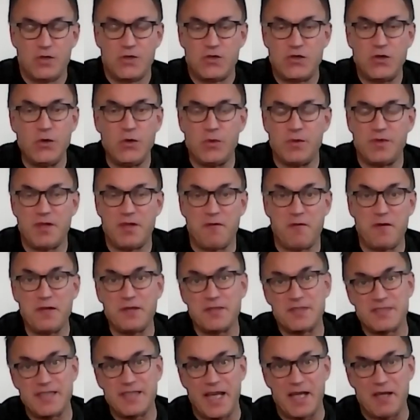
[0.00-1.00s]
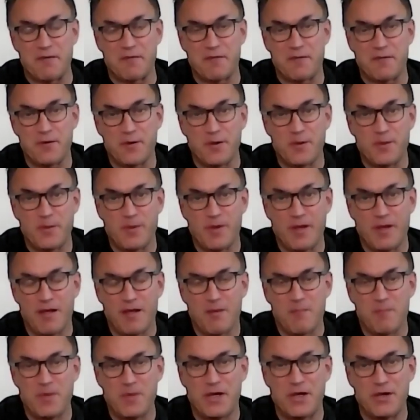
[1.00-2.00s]
2, they feel safe,
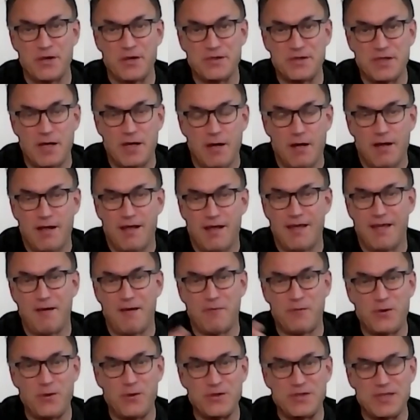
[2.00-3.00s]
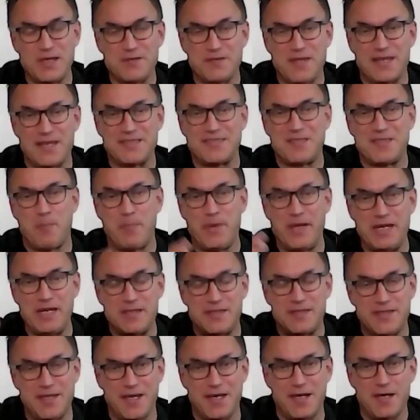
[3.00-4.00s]
because of course that
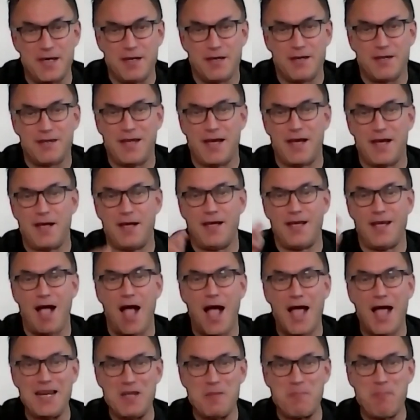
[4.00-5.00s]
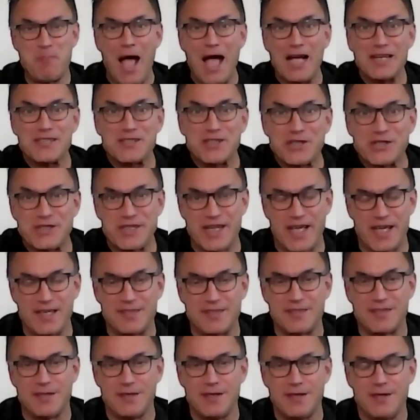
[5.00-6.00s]
stability, that highly
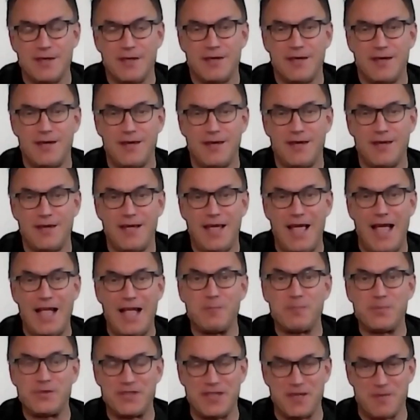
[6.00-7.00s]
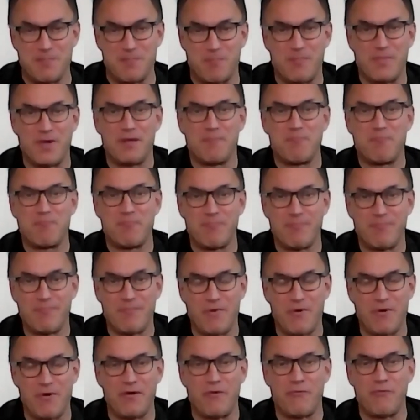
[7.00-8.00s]
patternedness helps them.
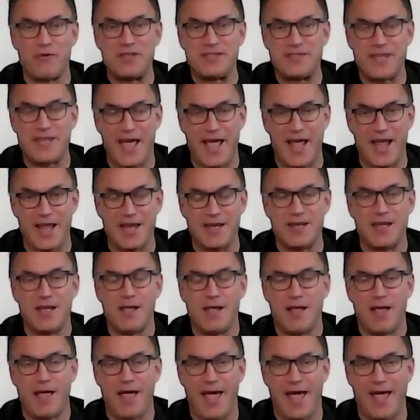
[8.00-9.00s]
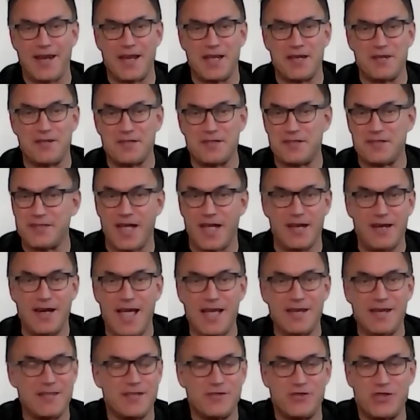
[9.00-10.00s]
retain and understand,
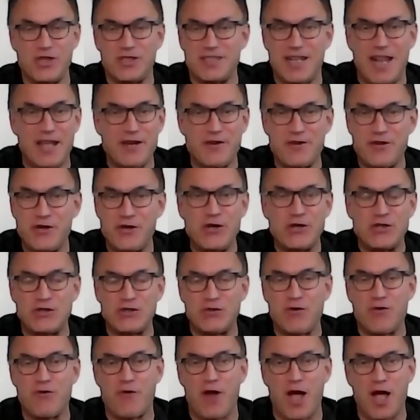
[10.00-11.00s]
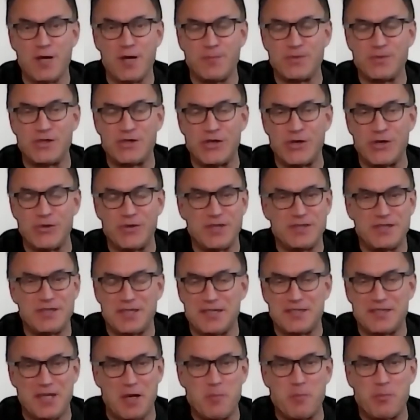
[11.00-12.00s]
just like nursery rhymes do. This is the
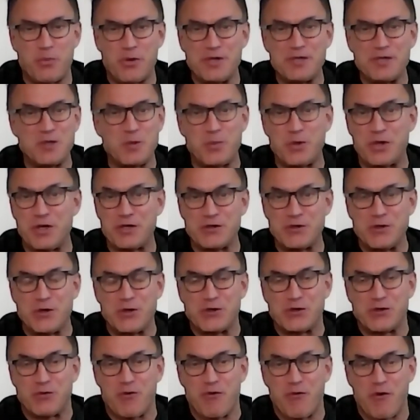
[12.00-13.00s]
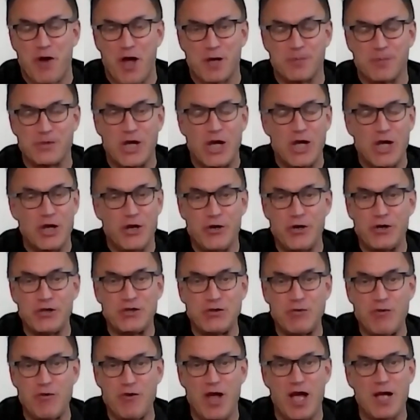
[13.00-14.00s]
same principle as nursery rhymes.
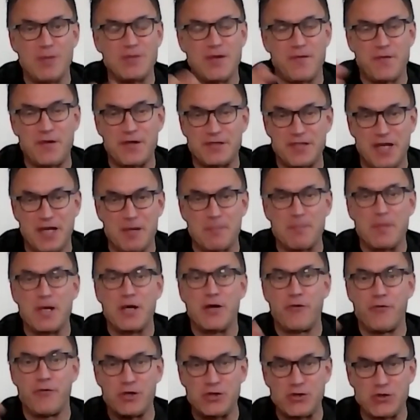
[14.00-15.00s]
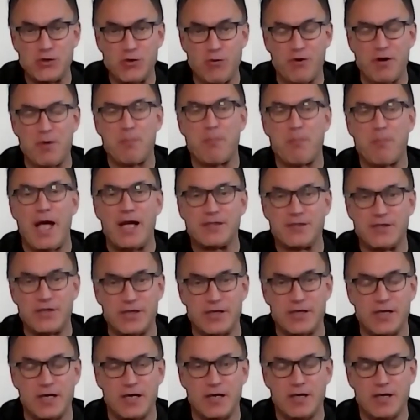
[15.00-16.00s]
Nursery rhymes have the same reassuring
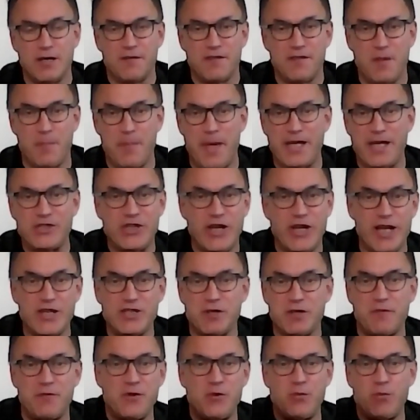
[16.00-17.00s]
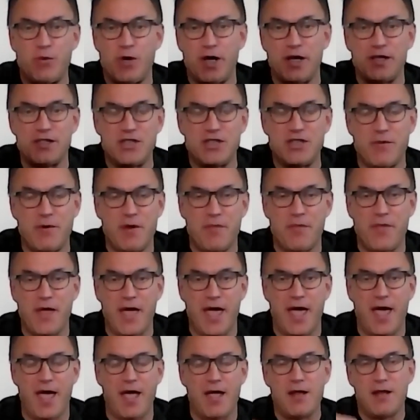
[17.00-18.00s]
pattern. They may change a few words here and
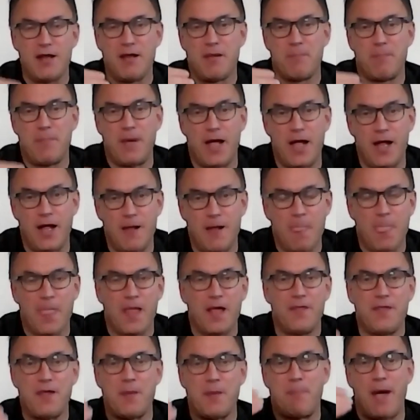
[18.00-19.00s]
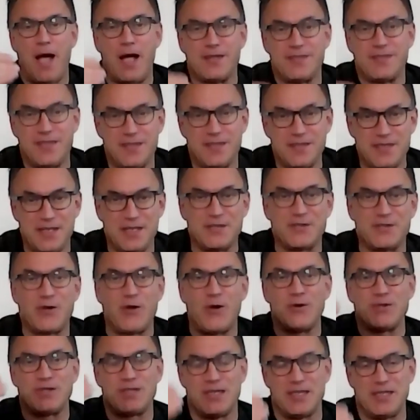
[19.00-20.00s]
there, but the pattern is
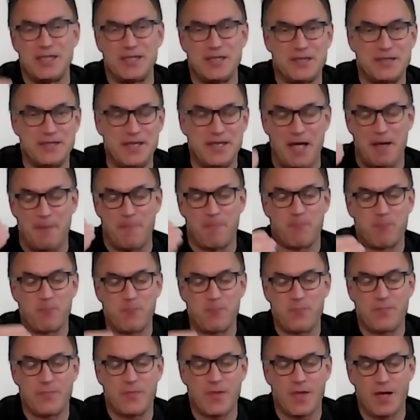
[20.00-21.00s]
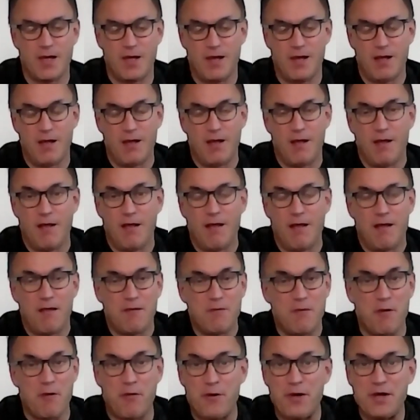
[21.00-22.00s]
constantly the same.
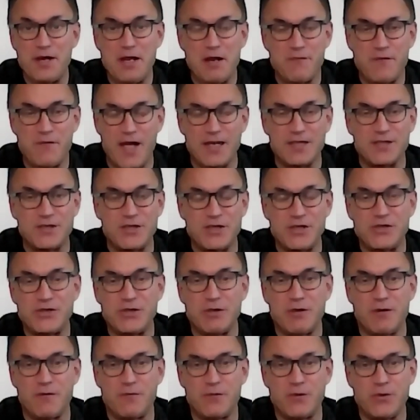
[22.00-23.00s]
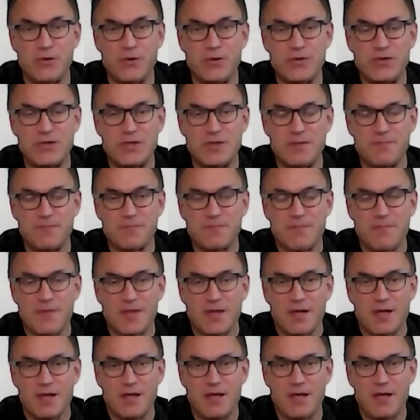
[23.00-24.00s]
The third advantage, of course,
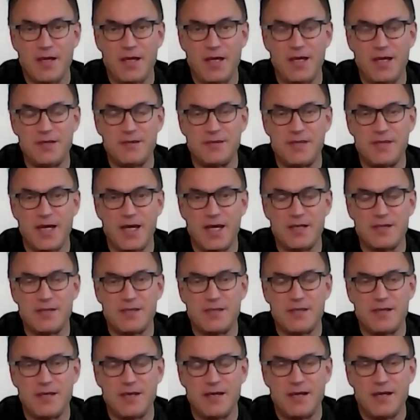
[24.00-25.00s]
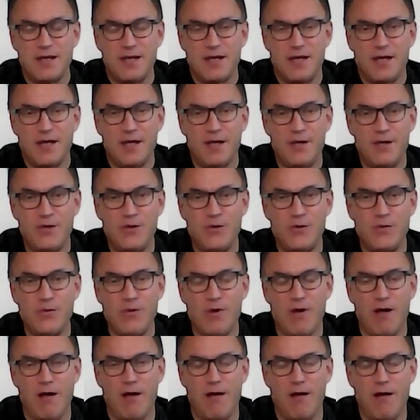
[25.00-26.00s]
is that
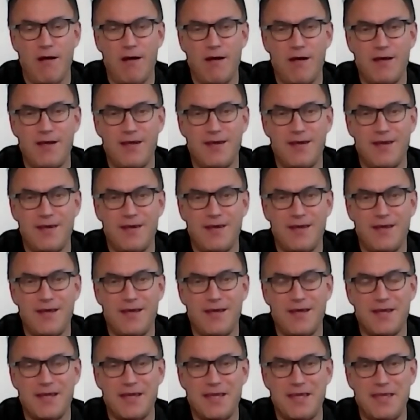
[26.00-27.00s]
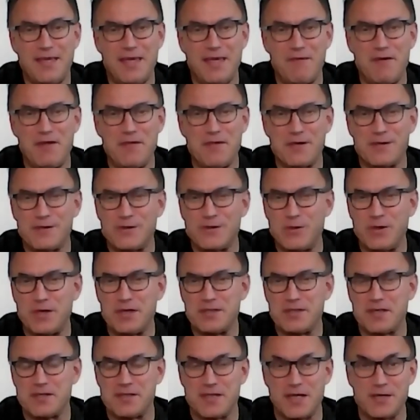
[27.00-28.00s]
you are giving the
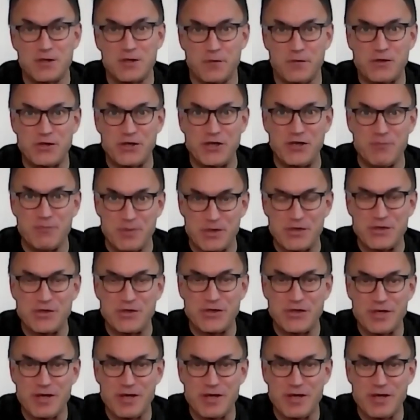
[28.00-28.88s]
students a sense of achievement